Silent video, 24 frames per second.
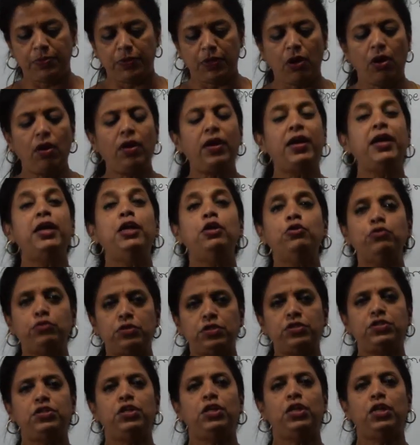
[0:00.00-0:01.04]
or
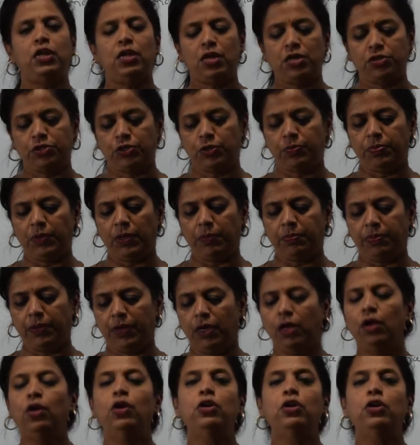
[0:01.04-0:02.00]
reduces in aged people.